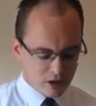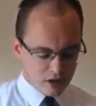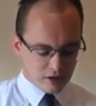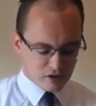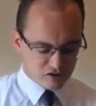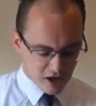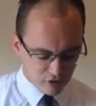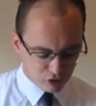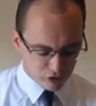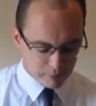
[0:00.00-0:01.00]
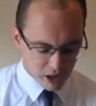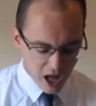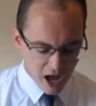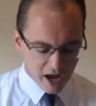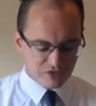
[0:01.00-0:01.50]
And the devil
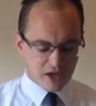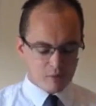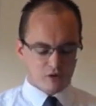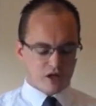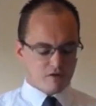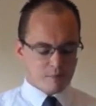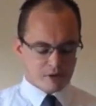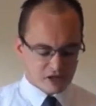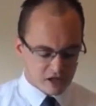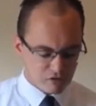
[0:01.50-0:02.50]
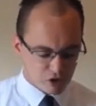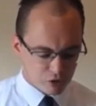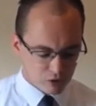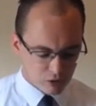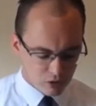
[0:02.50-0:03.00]
replied, "They will never believe
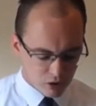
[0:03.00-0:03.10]
you.